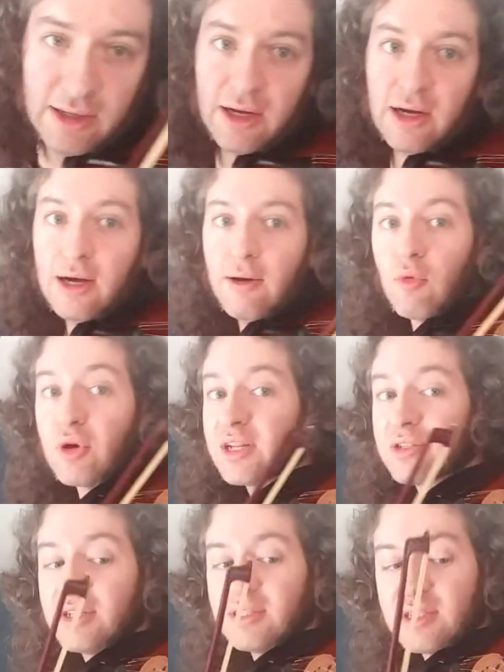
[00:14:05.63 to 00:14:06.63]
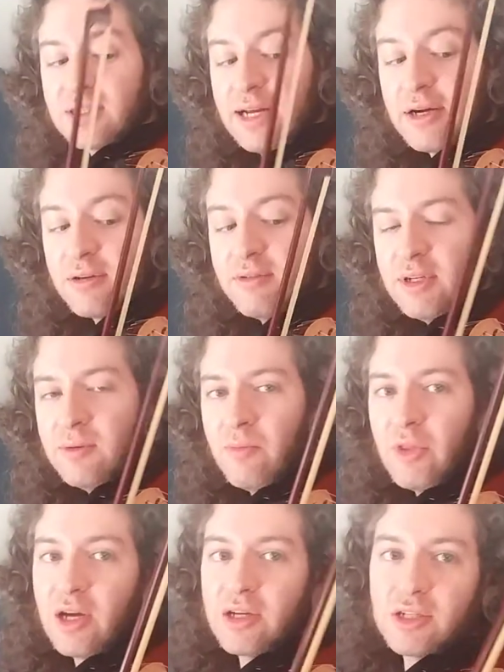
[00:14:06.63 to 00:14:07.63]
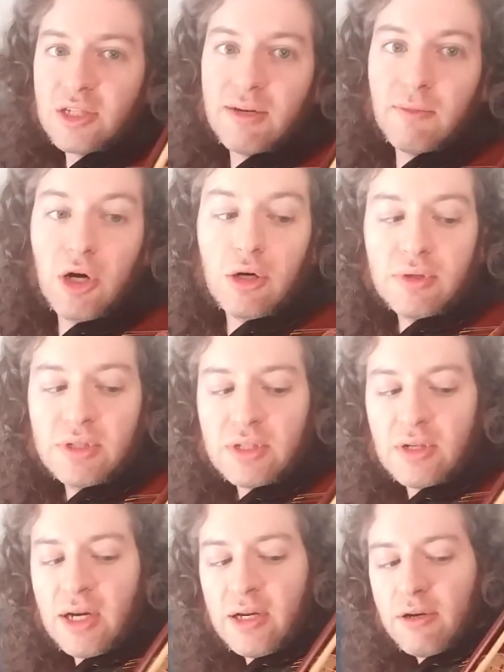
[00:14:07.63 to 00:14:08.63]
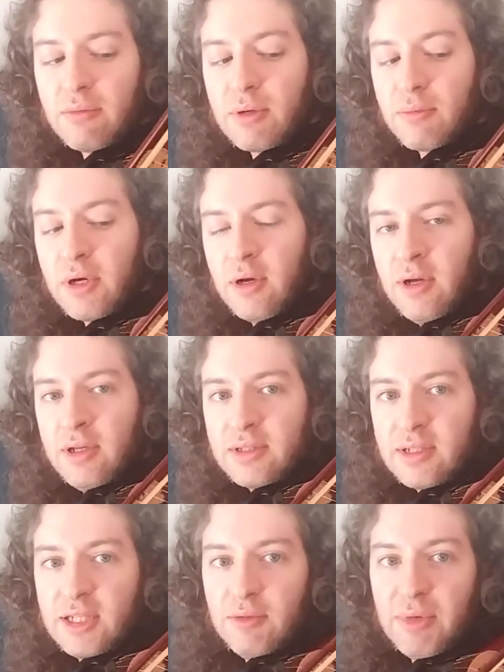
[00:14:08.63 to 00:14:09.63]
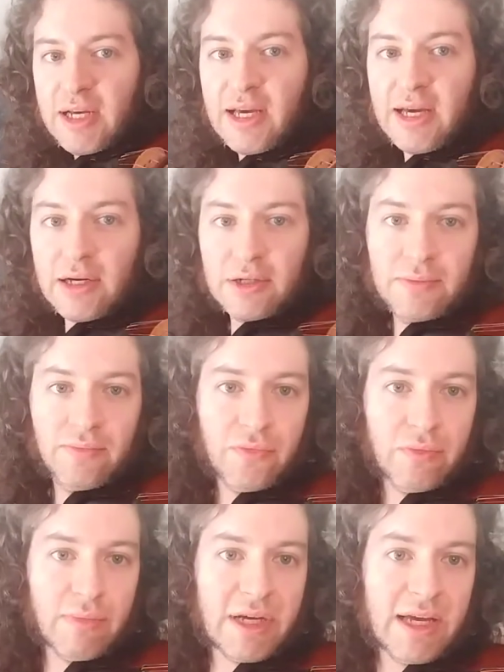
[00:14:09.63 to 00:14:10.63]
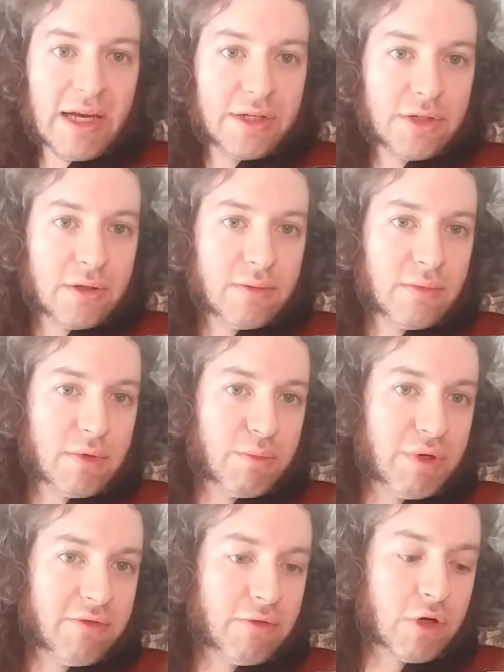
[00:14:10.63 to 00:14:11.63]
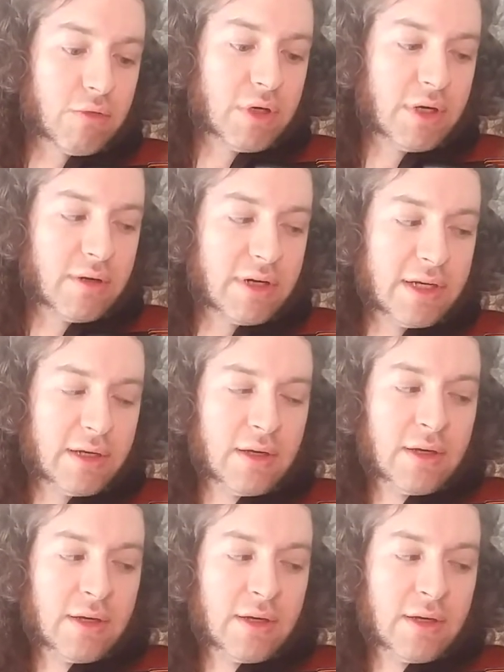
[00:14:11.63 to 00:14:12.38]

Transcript: Uh, when I transition out of it, I just, I'm always trying to remember to keep my angle, my edge, a bit forward, right?